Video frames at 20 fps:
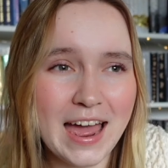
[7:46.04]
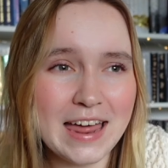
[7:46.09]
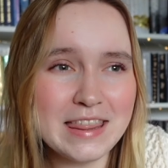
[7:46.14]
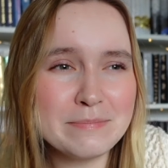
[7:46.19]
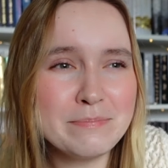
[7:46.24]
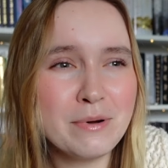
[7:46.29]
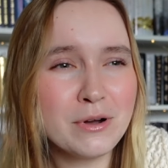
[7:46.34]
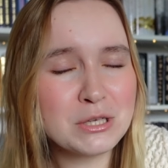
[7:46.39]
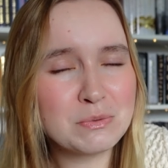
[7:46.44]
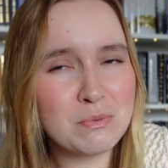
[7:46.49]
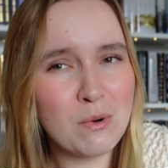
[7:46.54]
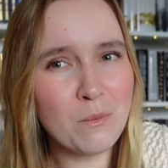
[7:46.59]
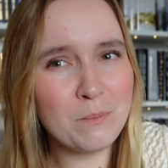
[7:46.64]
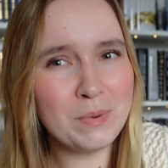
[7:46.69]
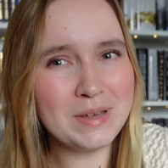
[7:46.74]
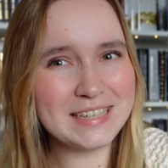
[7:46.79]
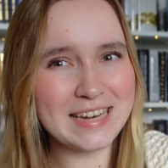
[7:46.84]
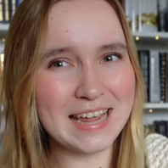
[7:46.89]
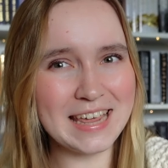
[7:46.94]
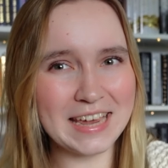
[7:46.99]
And the books won't
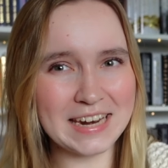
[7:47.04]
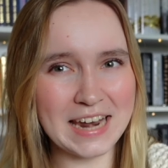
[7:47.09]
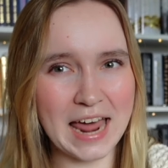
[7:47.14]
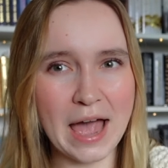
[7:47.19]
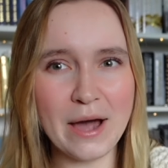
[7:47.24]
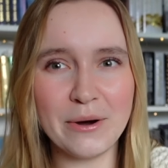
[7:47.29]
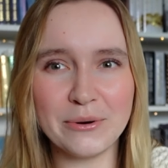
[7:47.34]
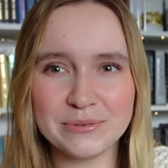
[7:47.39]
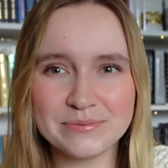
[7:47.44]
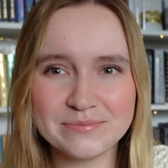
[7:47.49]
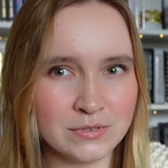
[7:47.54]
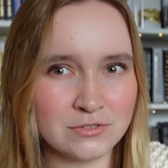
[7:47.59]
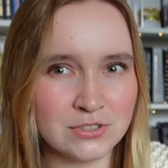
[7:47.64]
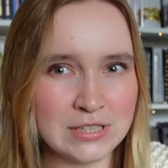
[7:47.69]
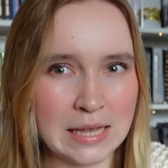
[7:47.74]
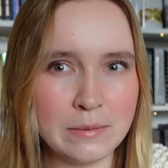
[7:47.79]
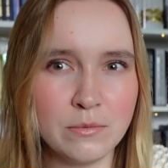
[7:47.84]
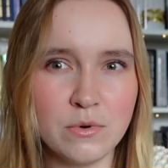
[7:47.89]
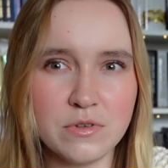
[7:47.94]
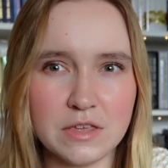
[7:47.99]
be taken out.
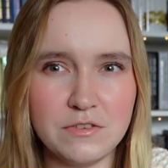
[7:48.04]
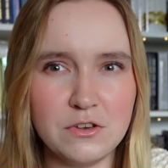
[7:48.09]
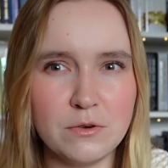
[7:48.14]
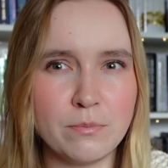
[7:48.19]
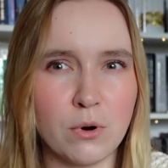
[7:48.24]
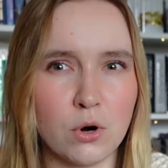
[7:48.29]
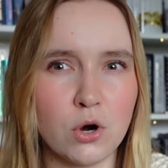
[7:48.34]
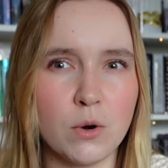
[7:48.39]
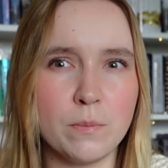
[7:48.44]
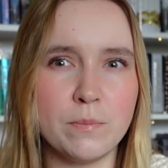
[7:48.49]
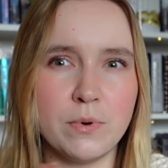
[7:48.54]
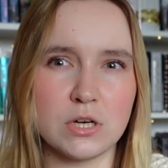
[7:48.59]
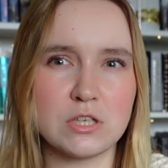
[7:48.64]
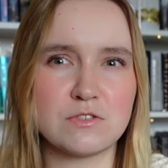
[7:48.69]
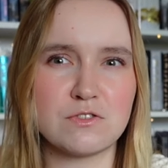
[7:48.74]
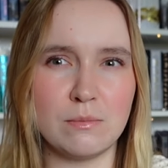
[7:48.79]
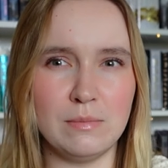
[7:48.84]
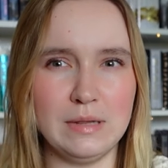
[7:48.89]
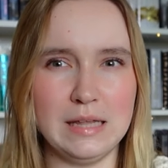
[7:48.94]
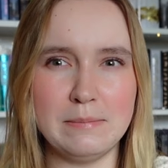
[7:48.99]
Same with if you borrow books
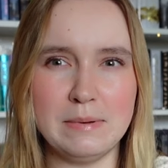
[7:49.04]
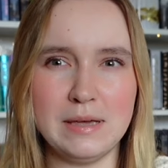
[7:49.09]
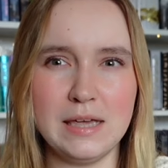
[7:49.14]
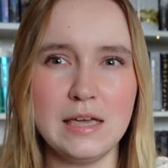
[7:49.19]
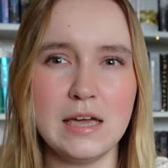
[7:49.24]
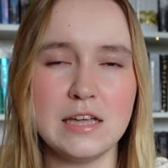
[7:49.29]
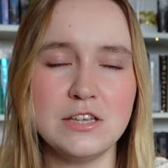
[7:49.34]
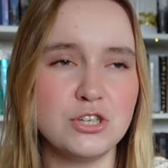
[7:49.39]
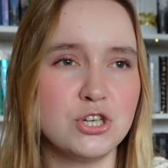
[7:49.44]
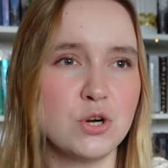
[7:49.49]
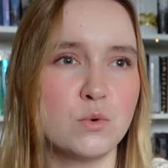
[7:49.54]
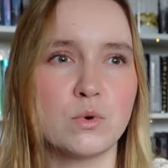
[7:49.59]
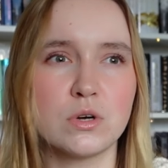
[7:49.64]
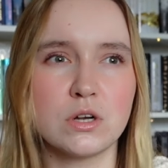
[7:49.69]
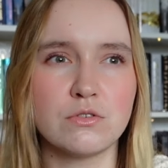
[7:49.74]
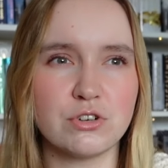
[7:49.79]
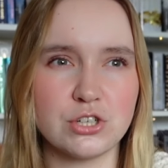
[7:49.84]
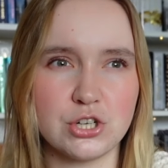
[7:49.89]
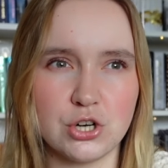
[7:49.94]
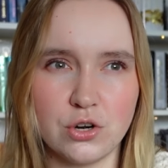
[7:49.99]
from Libby and you don't want
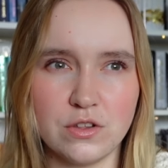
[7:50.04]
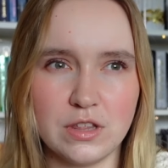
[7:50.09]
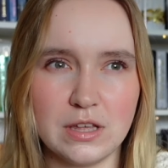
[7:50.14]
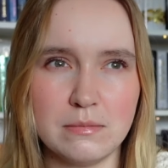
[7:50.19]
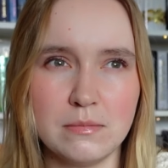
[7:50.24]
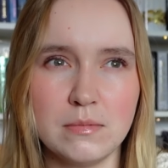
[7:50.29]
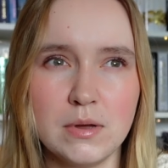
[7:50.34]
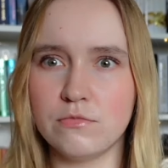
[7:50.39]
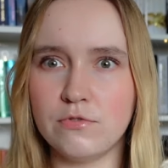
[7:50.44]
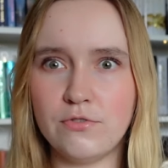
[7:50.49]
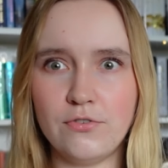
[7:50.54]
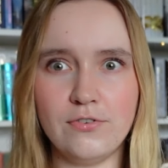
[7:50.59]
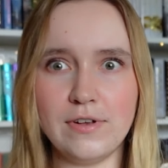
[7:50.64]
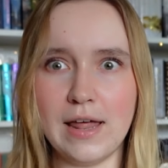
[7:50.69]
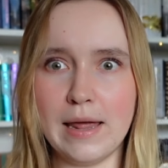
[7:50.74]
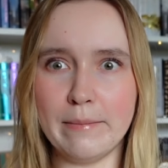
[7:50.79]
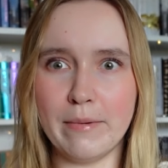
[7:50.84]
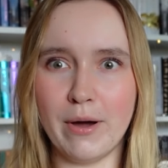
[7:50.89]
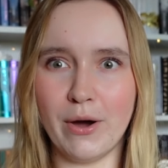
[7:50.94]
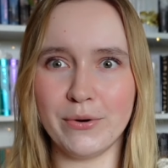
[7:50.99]
to return them,
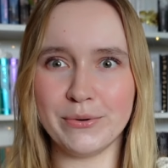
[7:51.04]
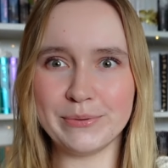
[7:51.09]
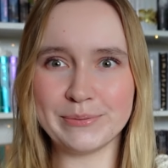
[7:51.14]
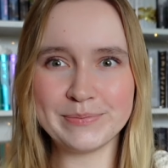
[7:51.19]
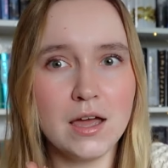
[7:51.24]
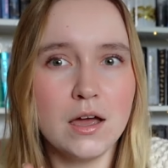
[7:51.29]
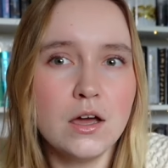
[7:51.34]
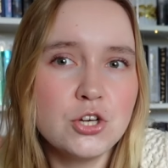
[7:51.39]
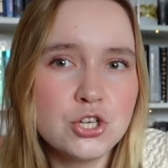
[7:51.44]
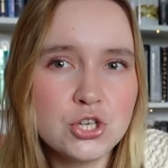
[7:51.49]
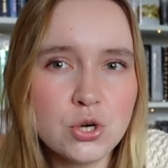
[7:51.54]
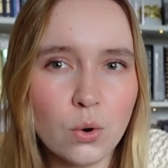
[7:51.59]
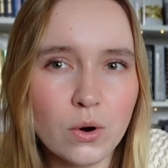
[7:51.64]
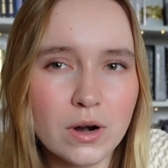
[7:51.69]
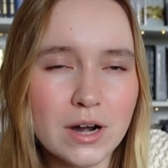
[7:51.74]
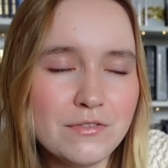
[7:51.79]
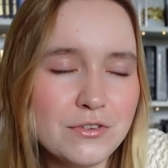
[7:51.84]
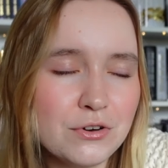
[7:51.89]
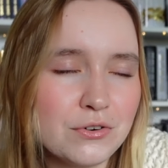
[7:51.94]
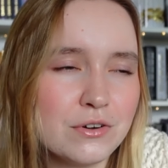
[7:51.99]
flight mode. Sure,
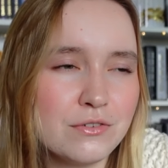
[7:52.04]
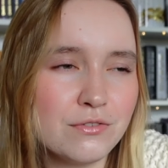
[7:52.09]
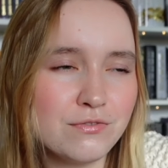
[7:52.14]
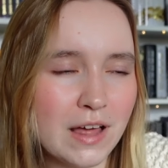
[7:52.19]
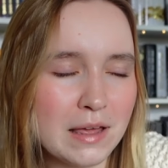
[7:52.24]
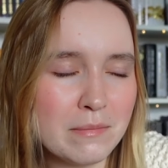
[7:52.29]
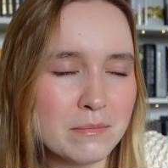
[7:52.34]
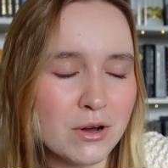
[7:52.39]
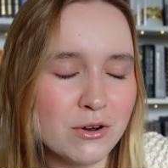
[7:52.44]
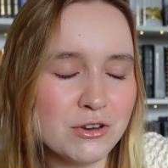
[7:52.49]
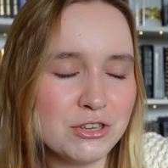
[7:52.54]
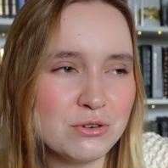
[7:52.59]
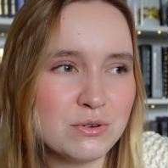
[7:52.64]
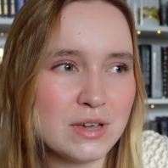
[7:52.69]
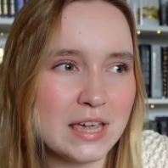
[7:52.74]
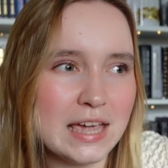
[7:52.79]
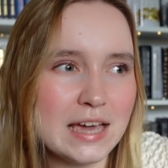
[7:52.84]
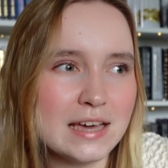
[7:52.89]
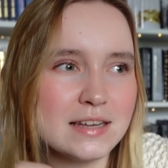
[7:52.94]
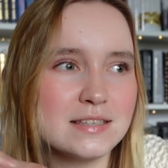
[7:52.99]
if you're in flight mode, you
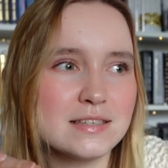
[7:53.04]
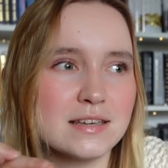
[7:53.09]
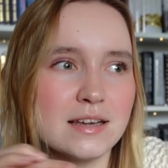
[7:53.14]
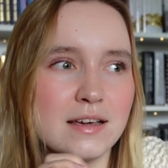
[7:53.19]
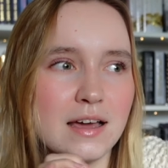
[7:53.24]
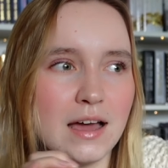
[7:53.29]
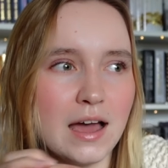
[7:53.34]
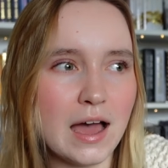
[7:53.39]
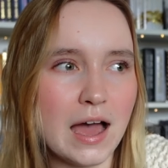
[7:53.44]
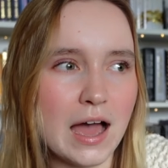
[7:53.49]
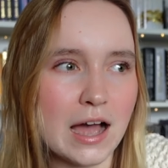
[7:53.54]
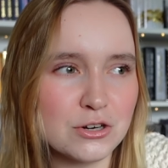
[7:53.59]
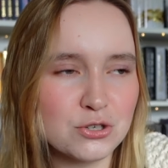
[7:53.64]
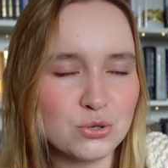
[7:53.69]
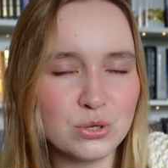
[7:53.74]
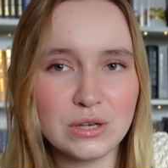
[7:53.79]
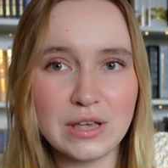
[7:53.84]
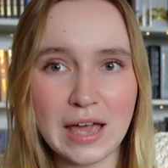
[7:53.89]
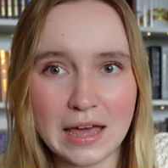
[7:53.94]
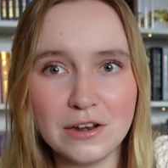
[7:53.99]
can't
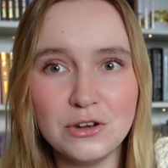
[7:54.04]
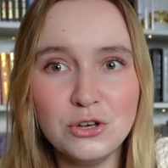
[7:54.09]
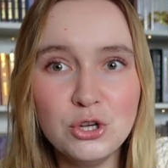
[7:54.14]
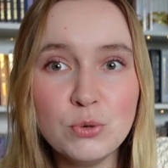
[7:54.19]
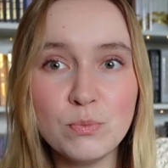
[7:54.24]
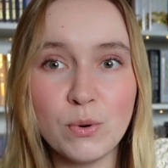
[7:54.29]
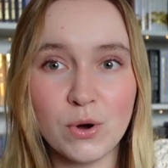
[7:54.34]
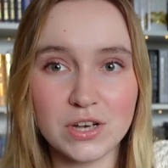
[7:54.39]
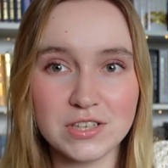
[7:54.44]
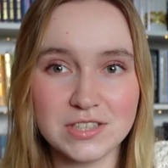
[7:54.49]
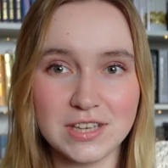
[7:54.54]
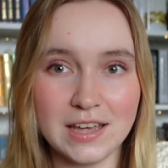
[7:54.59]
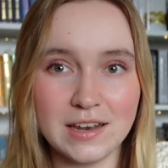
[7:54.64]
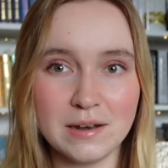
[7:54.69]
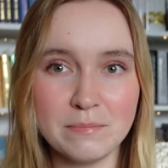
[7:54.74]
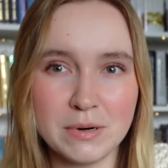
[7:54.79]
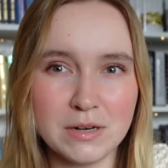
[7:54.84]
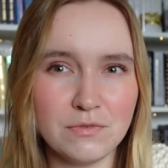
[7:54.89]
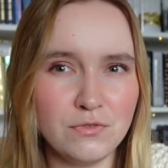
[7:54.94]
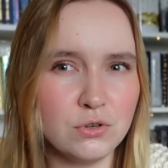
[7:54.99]
actually get new books
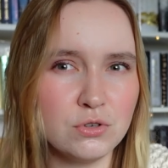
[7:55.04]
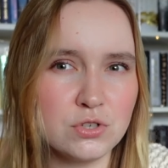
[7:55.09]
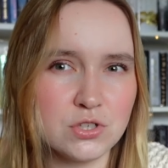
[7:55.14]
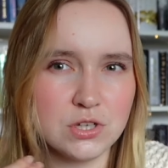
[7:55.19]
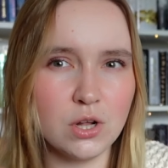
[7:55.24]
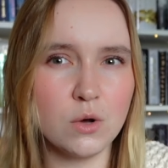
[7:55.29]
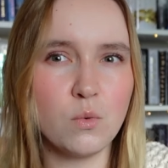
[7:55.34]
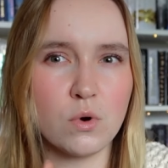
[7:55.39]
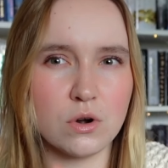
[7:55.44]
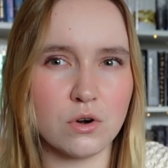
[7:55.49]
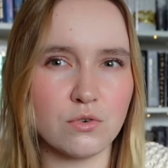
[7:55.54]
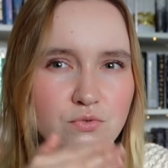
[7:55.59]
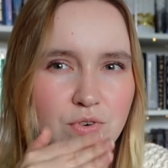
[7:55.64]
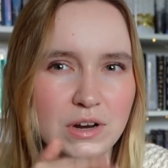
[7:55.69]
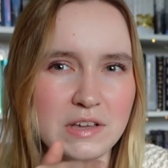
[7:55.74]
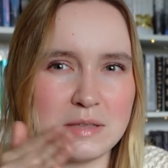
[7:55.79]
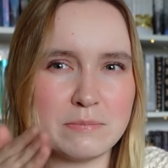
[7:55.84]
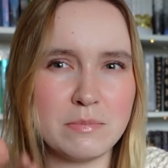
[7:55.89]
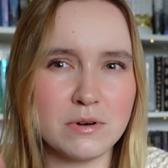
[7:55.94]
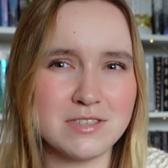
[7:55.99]
in, but if you still want to
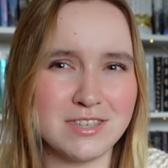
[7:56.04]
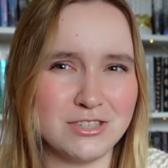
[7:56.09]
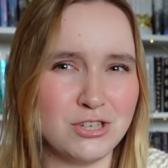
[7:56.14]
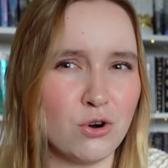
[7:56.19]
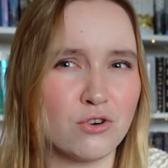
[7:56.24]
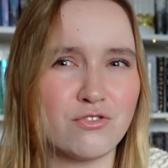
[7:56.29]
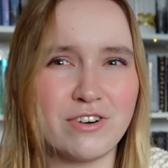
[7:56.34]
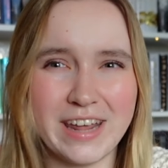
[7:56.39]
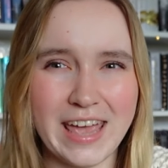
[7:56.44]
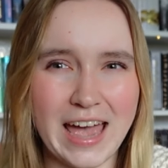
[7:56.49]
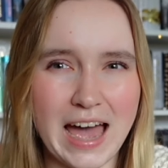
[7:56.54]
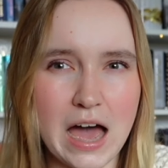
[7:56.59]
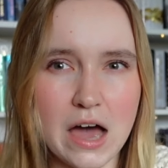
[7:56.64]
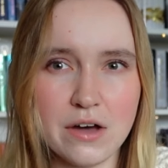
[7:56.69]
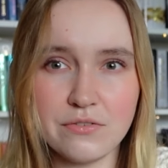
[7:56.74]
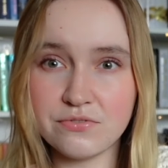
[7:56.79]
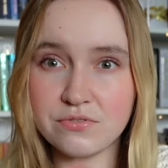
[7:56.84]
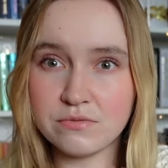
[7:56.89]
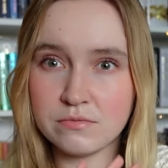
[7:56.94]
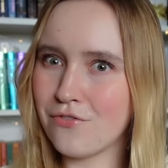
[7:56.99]
read the books that you already
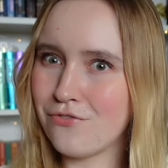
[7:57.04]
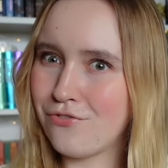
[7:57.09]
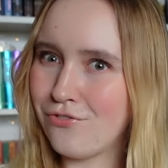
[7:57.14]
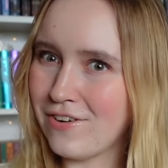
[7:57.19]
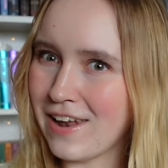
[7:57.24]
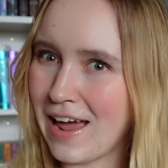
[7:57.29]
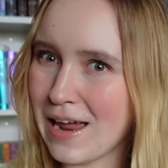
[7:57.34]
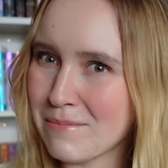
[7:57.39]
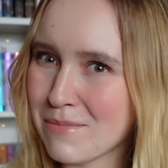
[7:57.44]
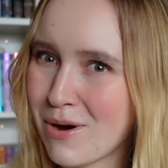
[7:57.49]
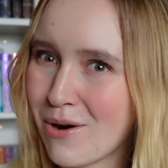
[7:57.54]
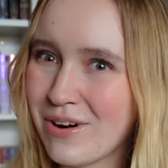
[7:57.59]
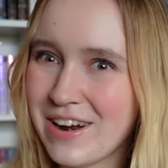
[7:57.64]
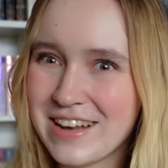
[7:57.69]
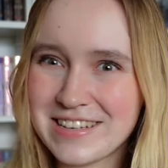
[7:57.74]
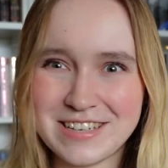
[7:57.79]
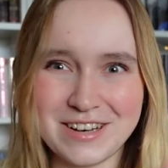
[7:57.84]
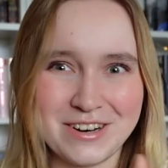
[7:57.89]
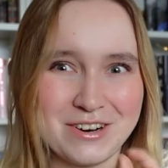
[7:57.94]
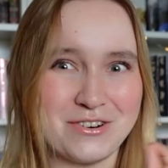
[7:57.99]
have, flight mode
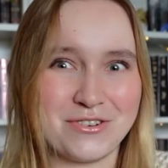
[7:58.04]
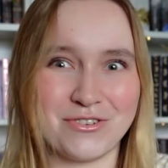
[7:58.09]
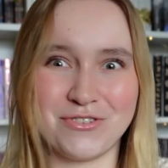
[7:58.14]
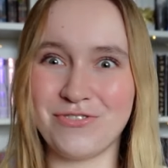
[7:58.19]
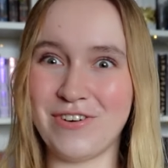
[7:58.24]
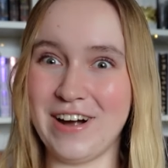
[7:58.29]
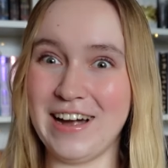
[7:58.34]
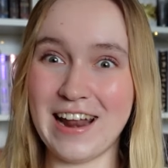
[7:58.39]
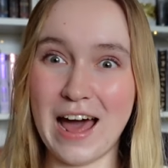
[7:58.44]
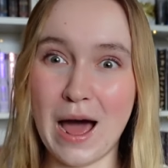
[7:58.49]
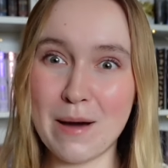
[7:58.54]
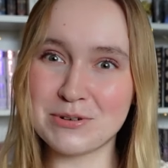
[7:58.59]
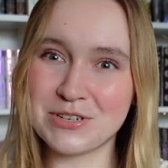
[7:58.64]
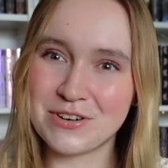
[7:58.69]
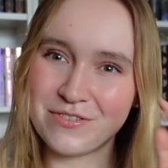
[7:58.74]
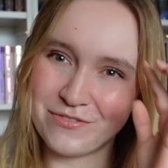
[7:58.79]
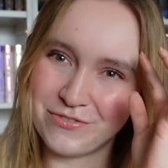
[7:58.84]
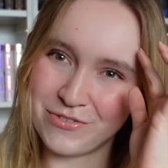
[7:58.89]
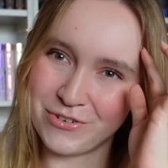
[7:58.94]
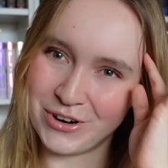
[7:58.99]
is a great
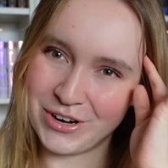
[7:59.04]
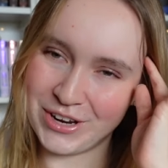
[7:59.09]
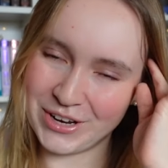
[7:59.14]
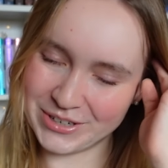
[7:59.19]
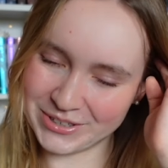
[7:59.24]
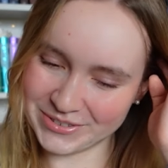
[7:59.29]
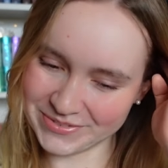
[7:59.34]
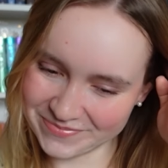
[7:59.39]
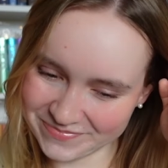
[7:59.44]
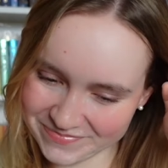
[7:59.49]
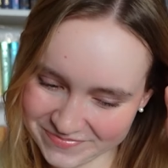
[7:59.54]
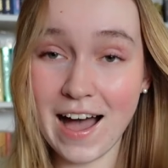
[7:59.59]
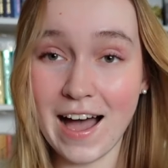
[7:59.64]
option for you.